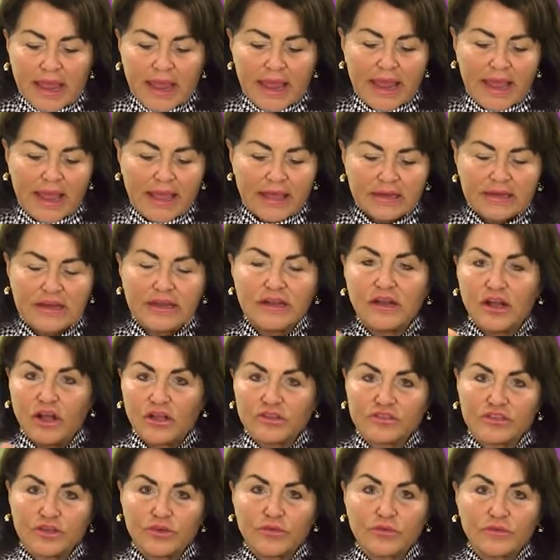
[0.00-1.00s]
And it
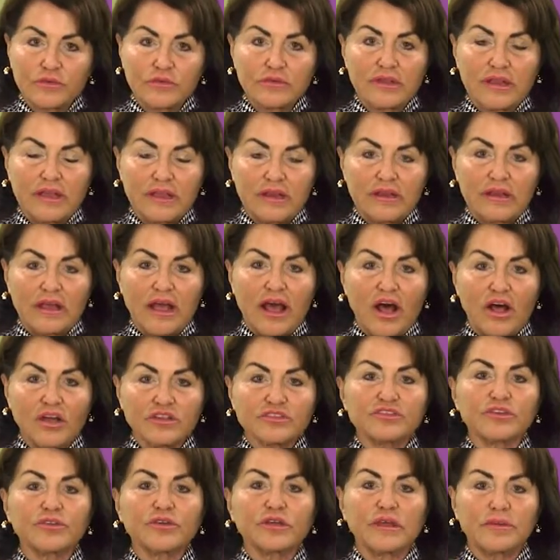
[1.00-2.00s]
also it
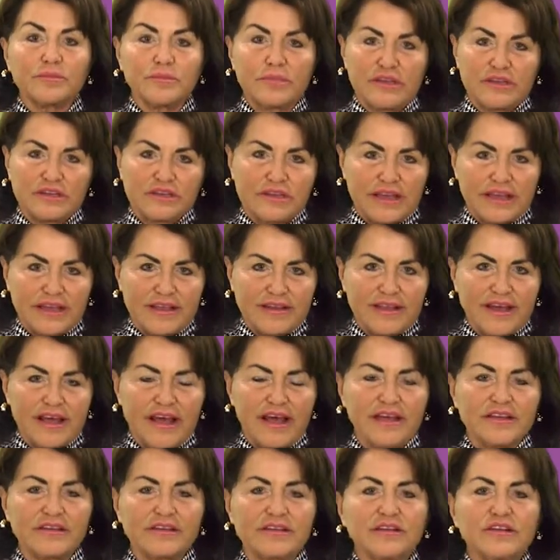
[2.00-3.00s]
also can be done
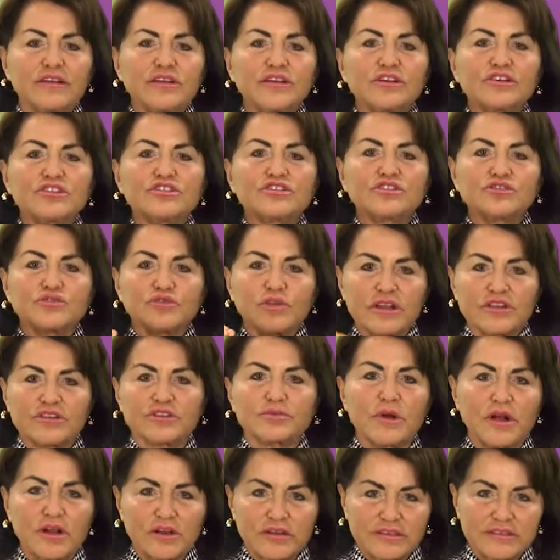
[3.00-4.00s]
on
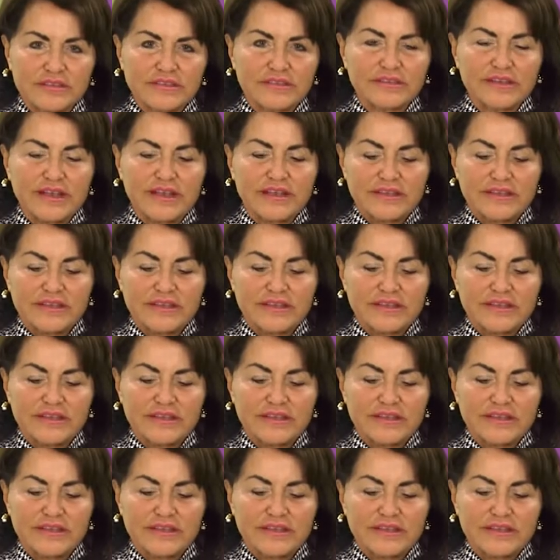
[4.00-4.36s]
stretch marks.